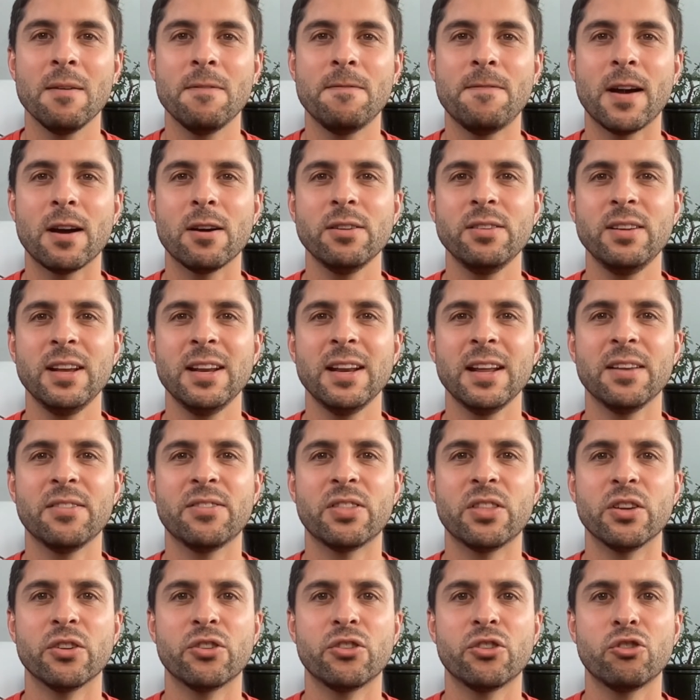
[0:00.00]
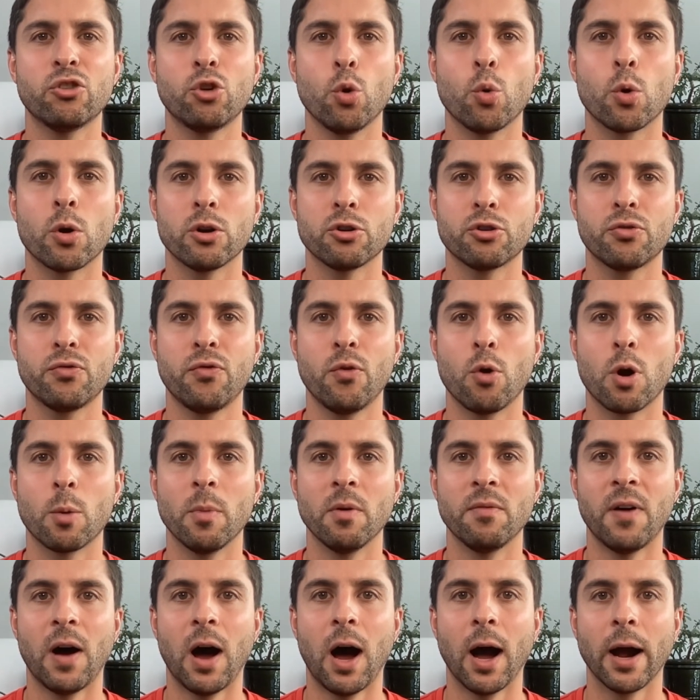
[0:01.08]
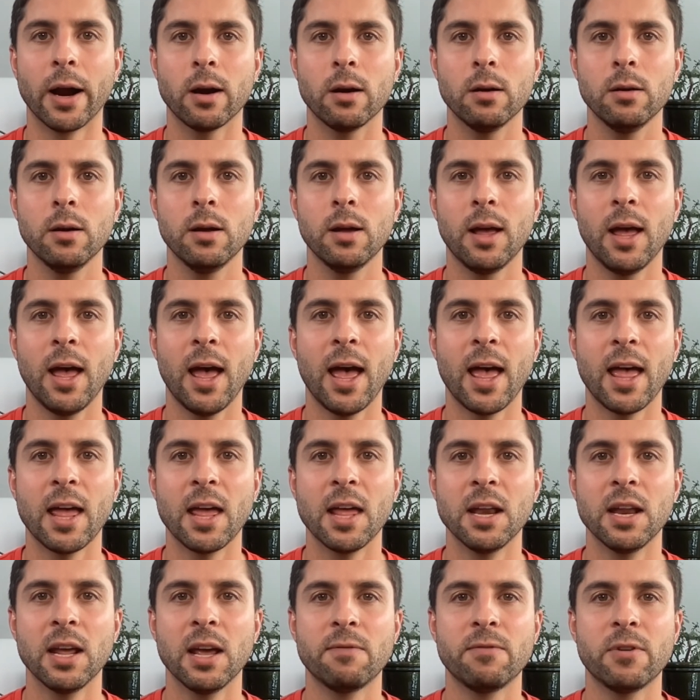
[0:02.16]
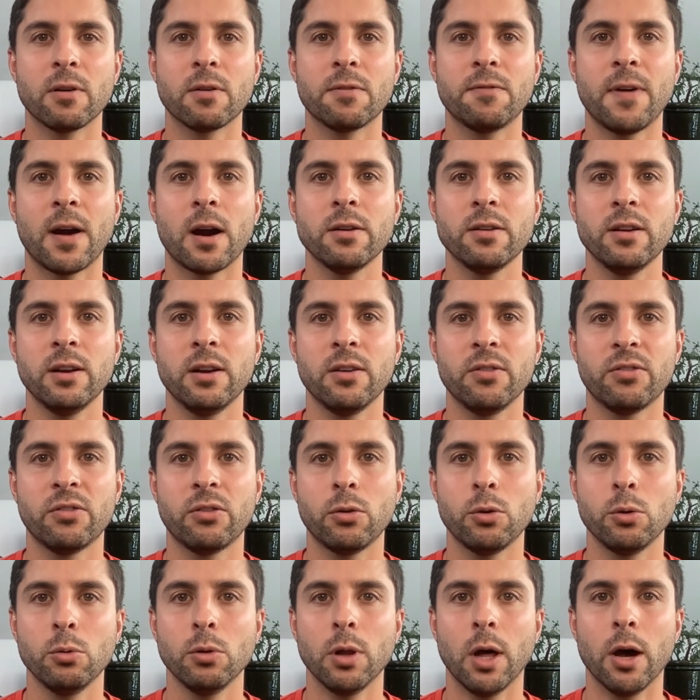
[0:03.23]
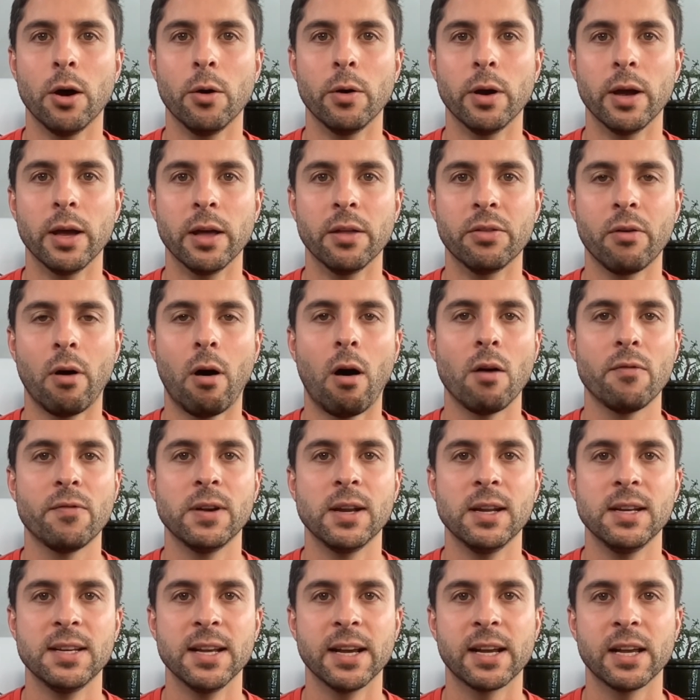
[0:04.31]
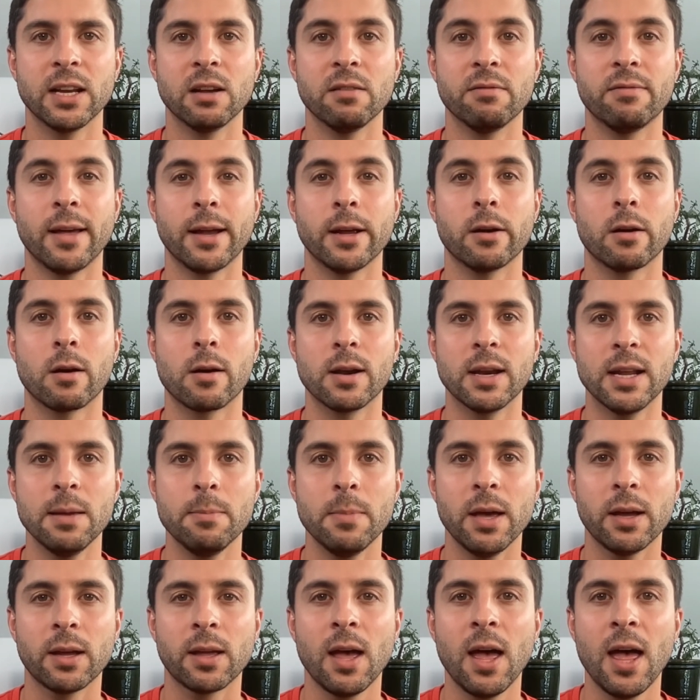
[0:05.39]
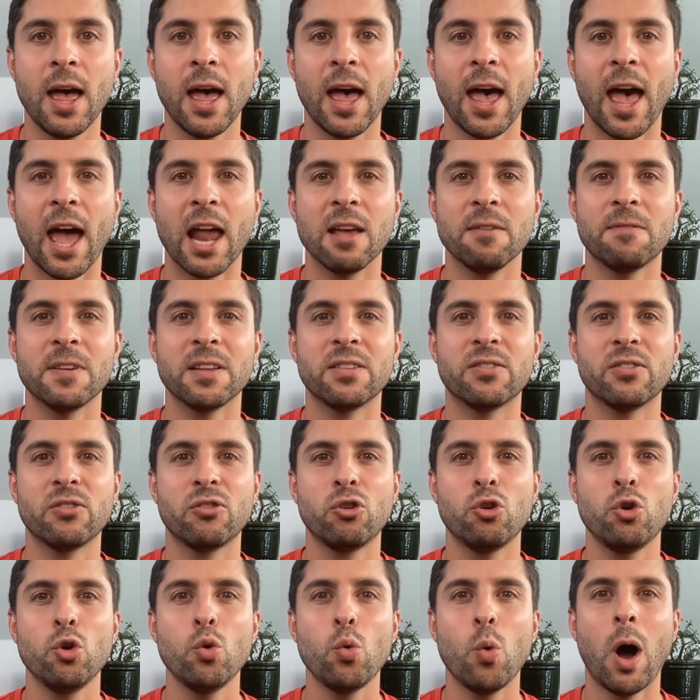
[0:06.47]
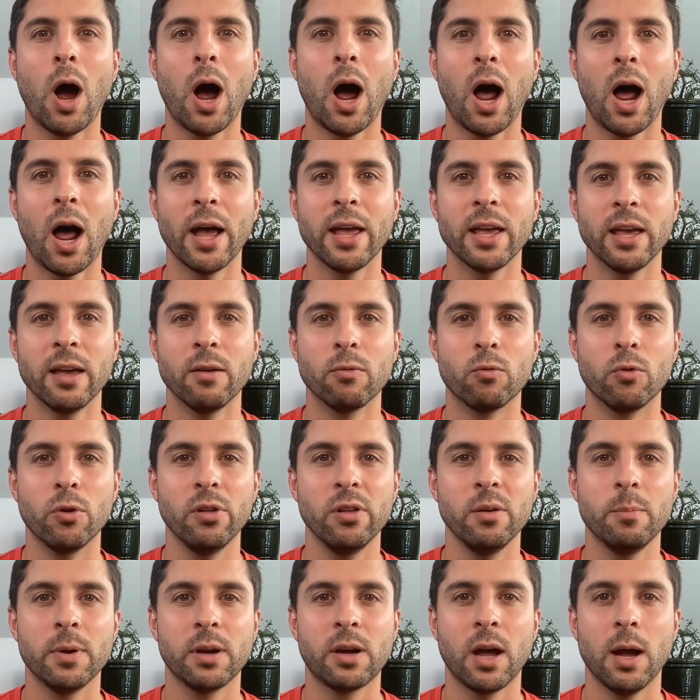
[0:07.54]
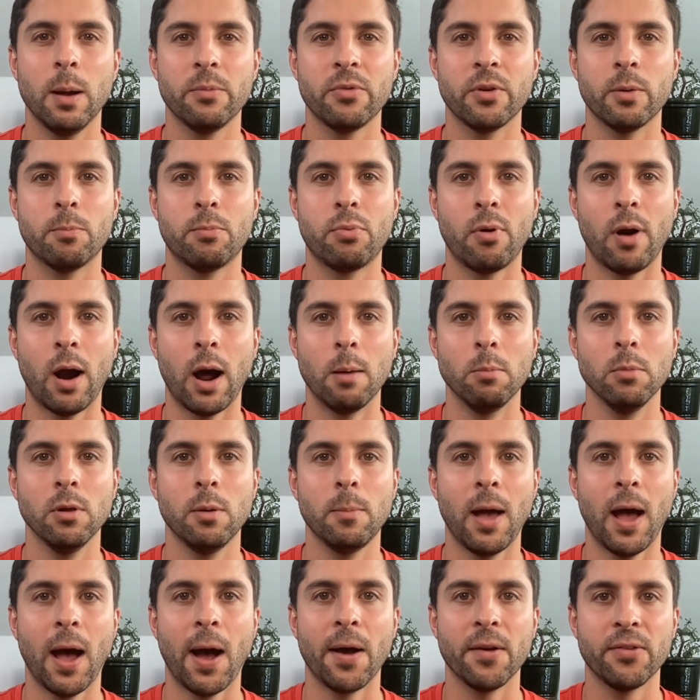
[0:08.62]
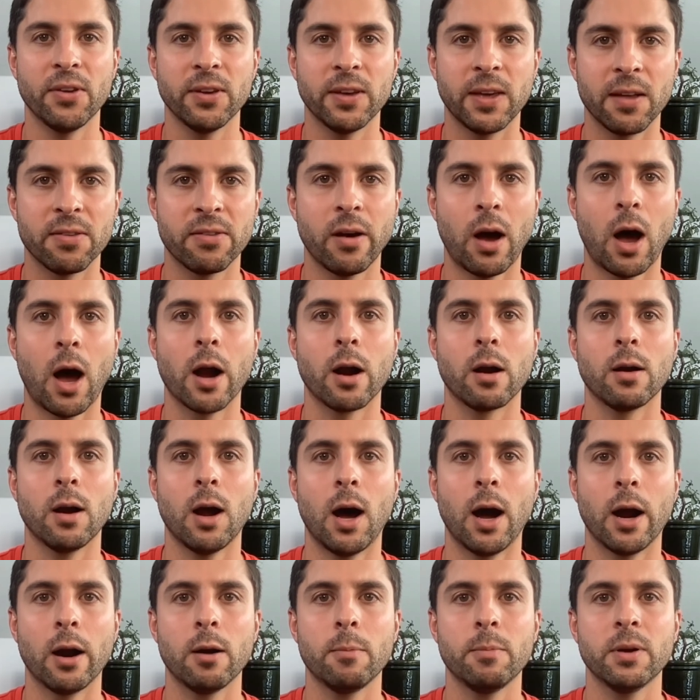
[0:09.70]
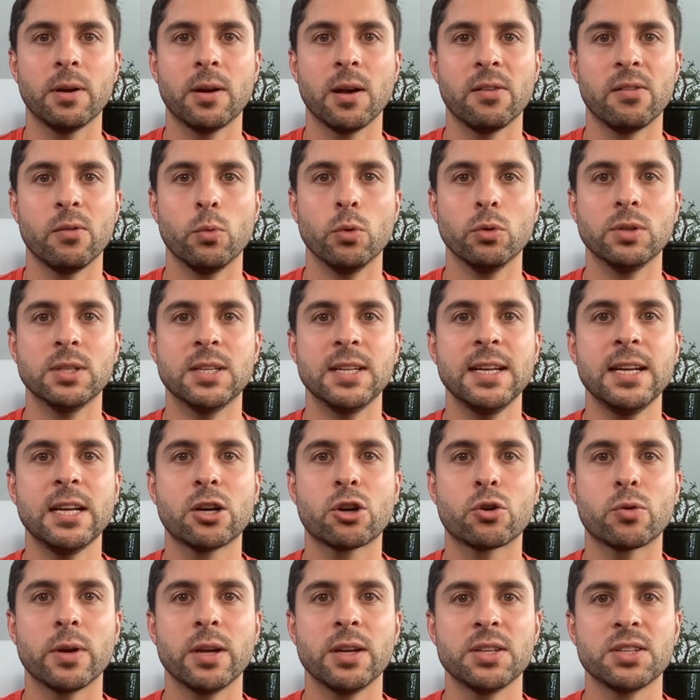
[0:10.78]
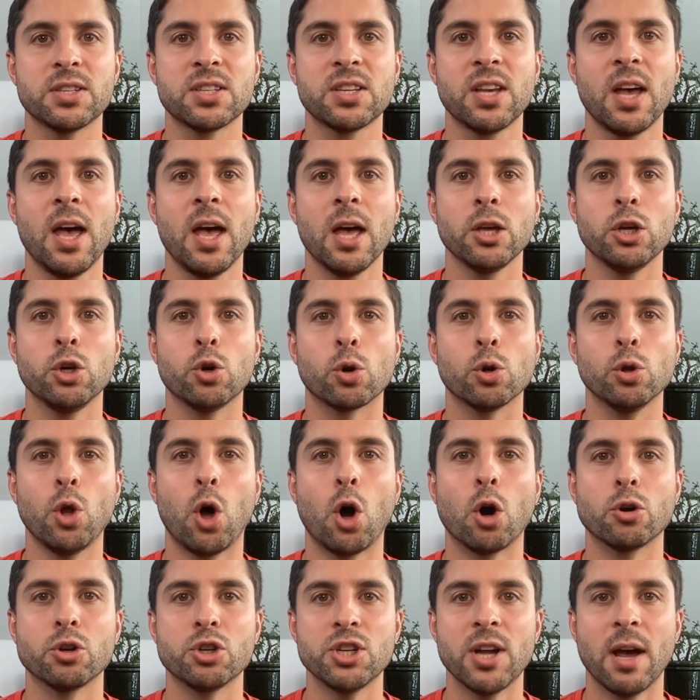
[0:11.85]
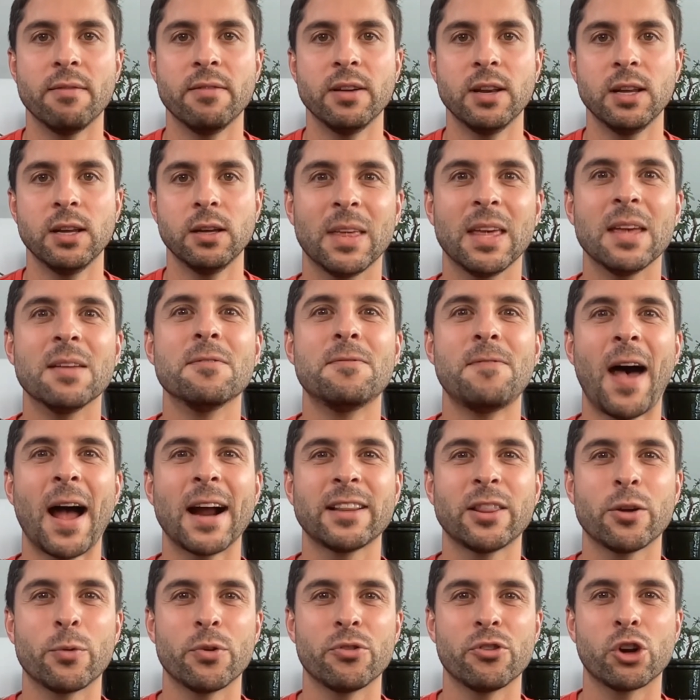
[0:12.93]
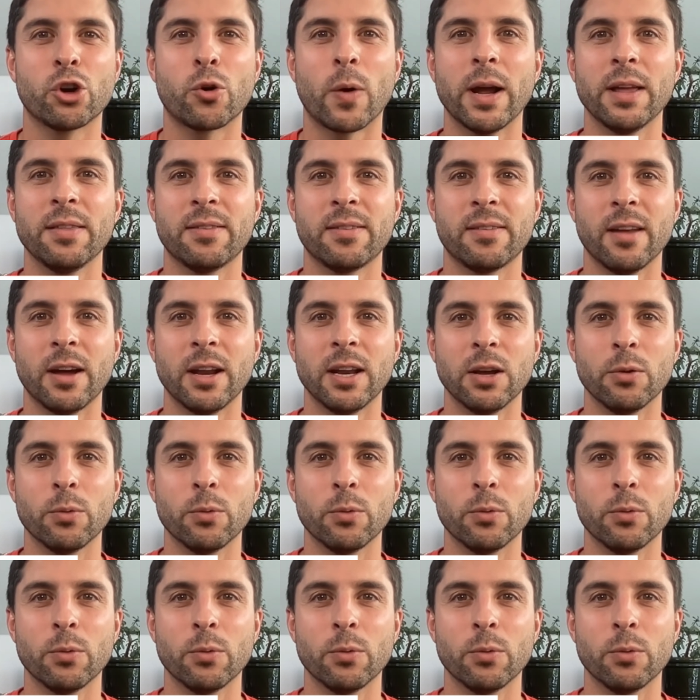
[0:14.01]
Ferritin is the storage form of iron, and if your ferritin is too low, it's often indicative that you're anemic. And if it's too high, it really becomes a problem as it gets higher and higher, because it will decrease your longevity. In fact, there was a great study.